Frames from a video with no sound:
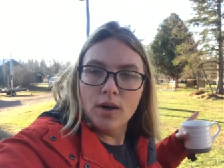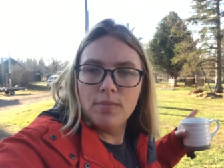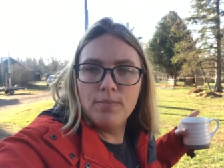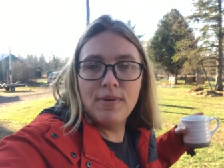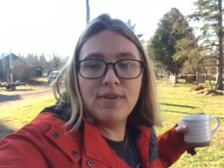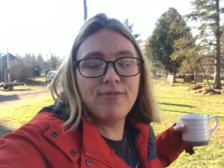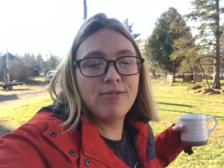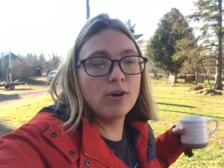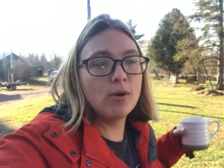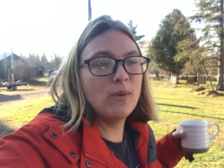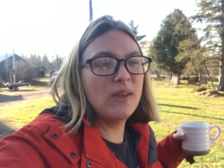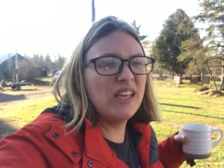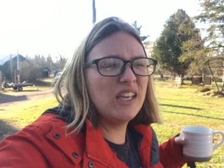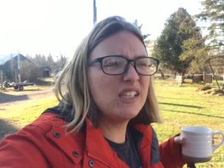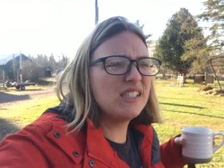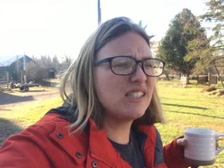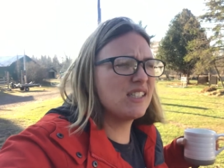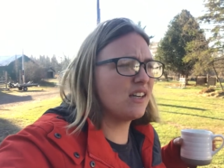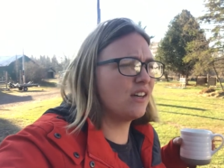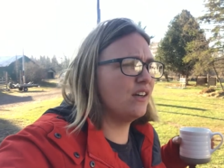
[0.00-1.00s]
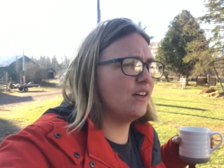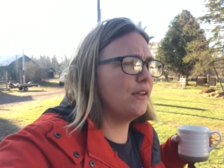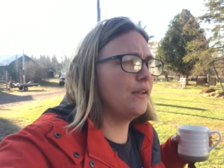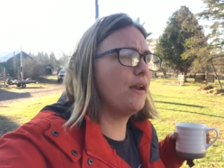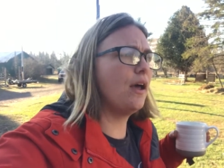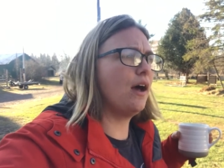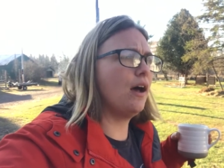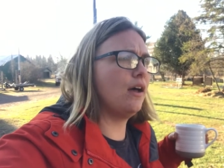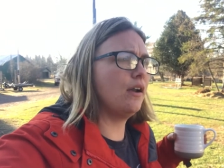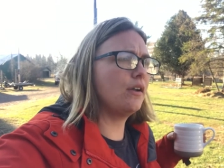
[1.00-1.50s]
before we get started
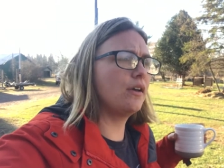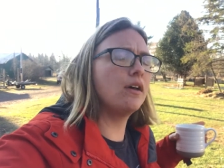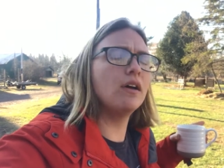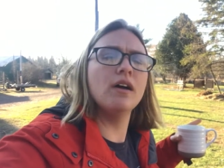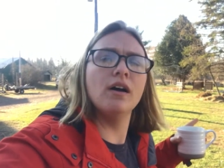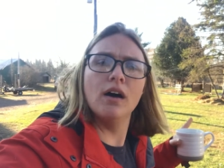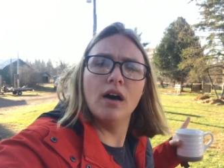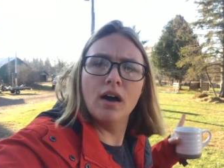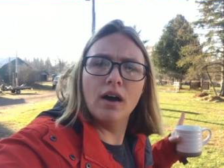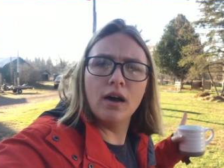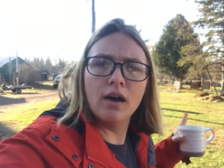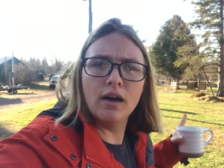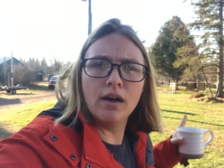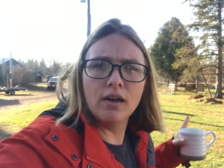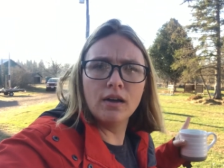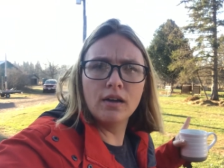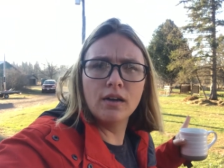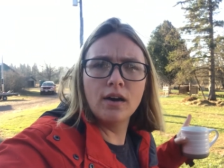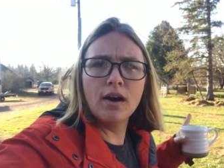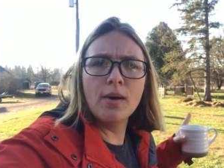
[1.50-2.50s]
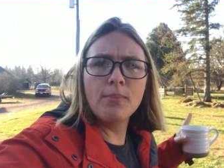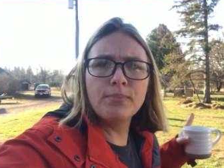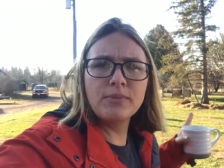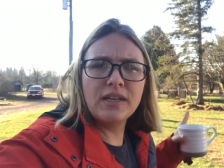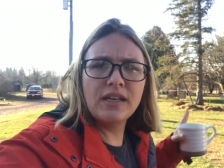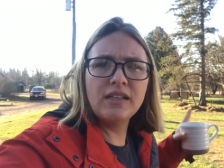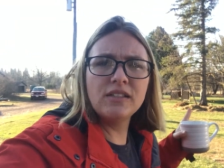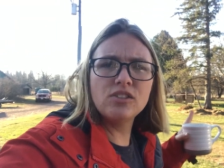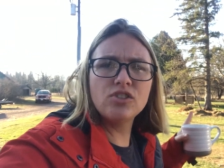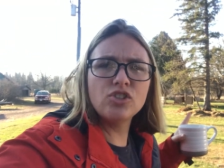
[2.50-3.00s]
on uh,
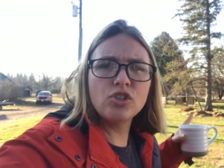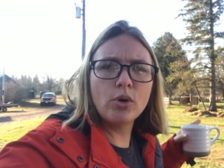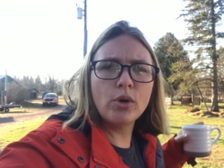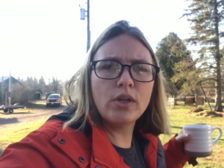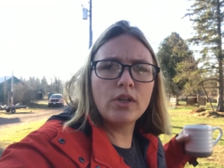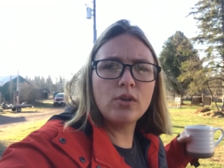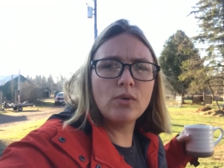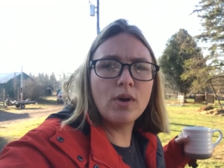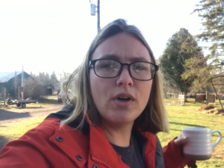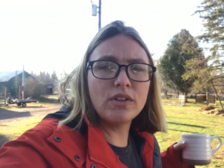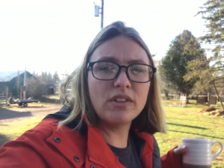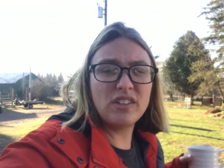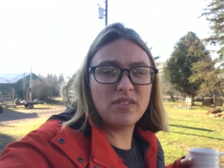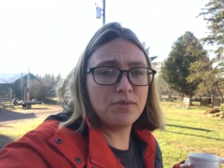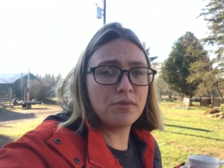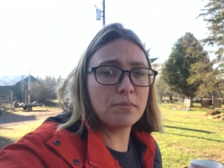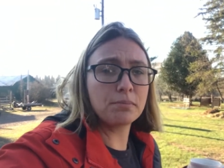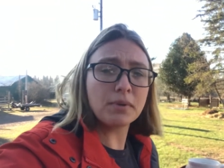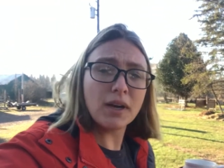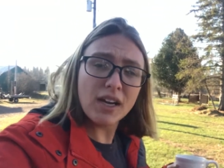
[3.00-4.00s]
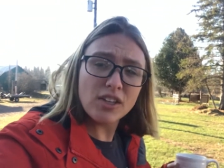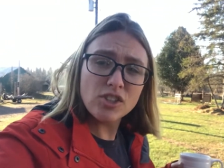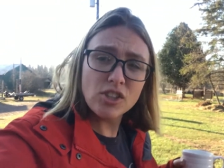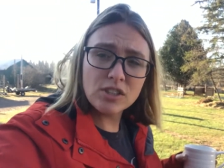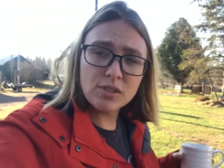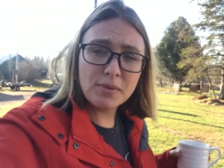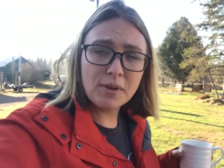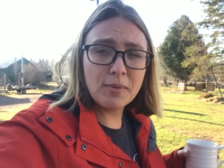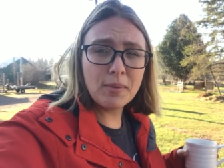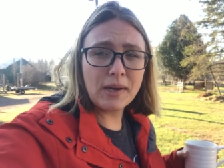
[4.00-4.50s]
updates showing you all the different
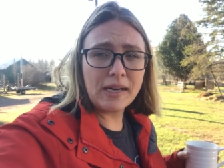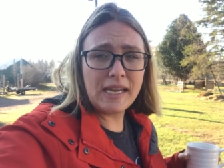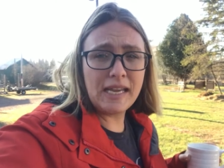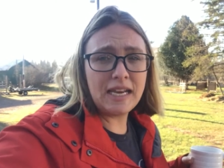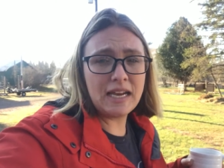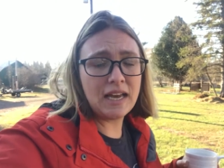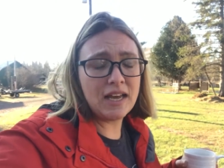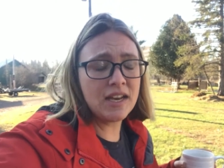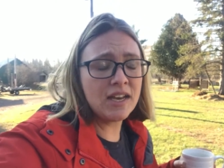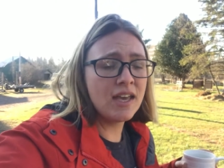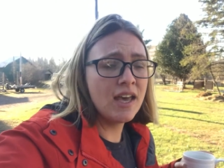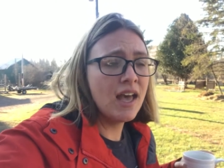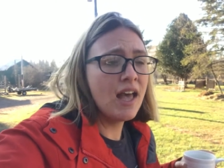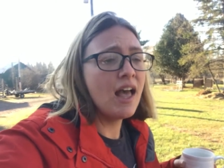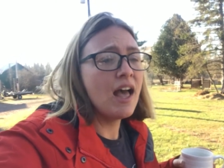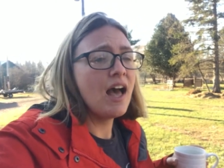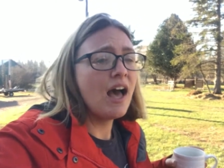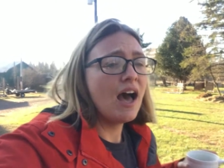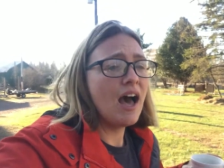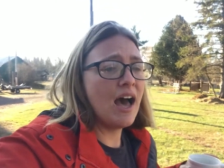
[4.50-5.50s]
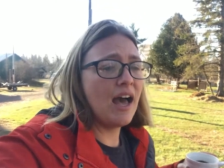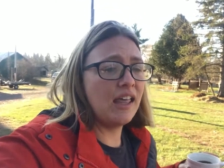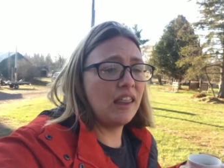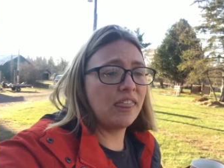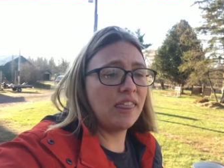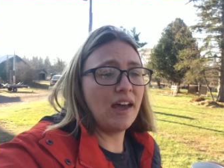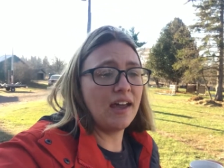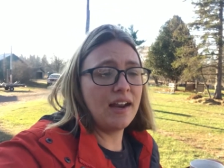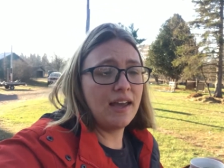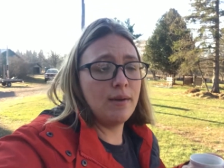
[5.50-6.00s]
projects we're working on, I
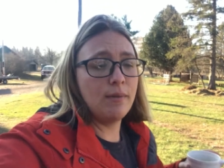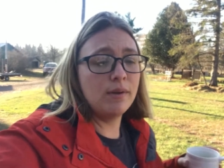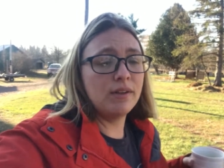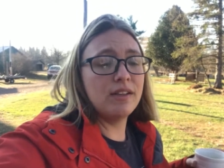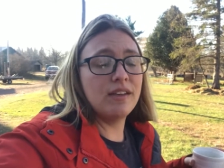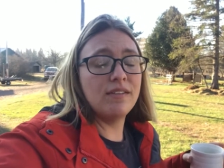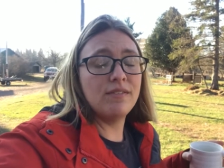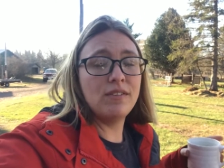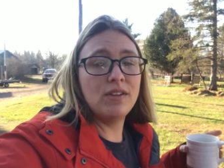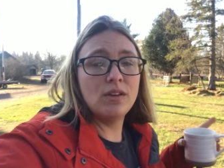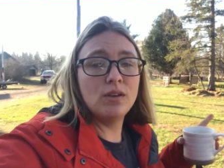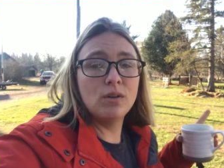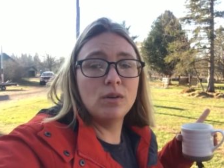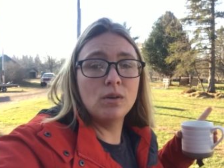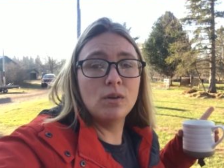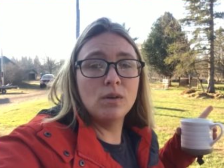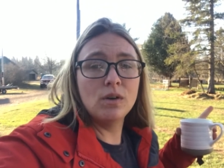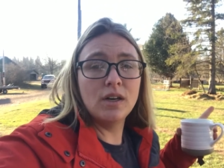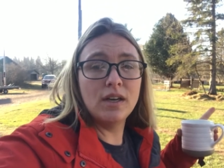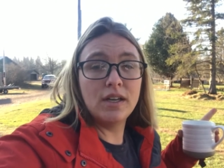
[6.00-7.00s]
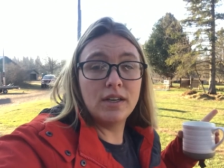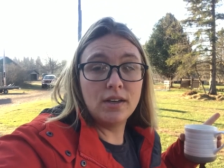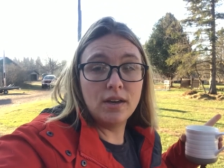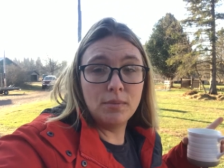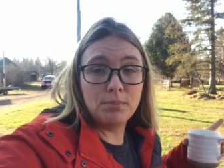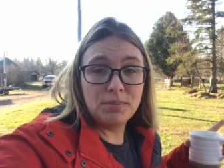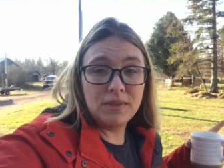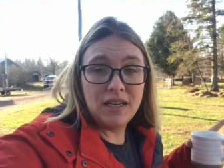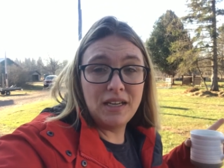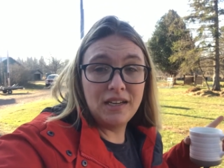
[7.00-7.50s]
thought I would give you an
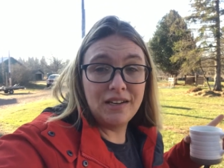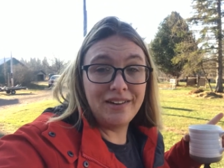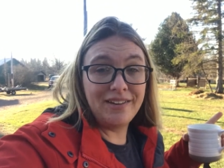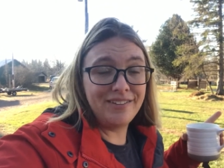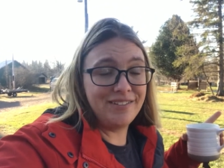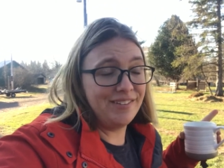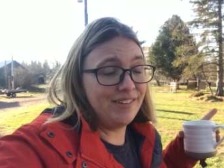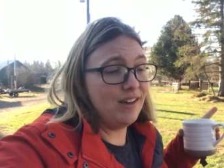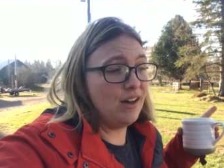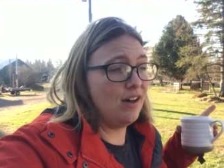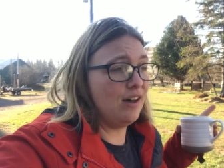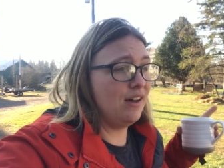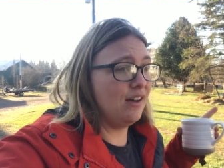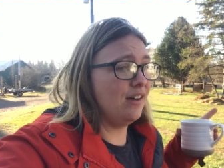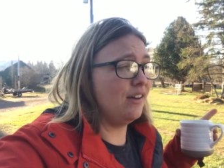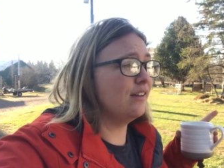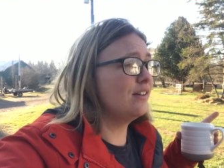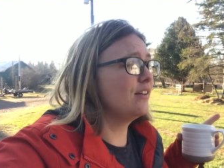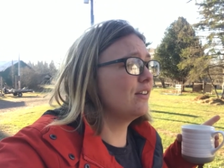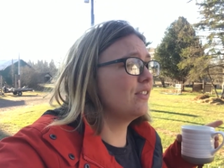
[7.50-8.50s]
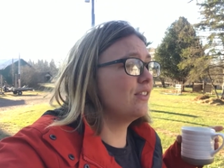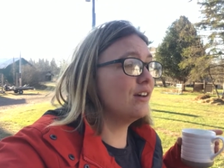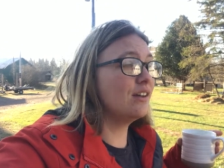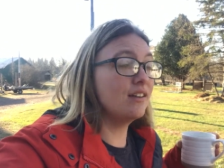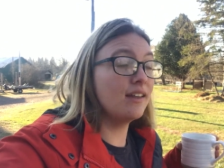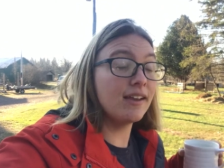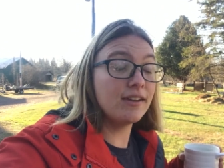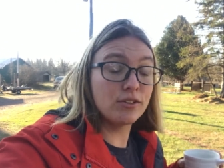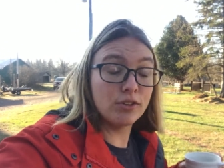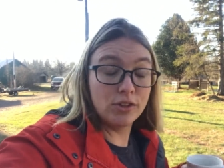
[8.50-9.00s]
update on uh, the
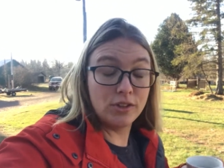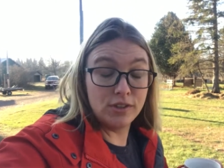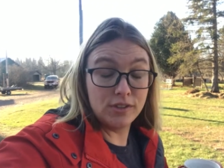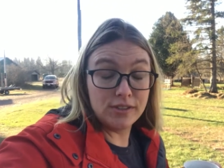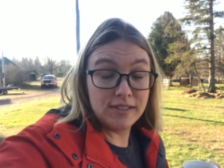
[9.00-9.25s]
electrical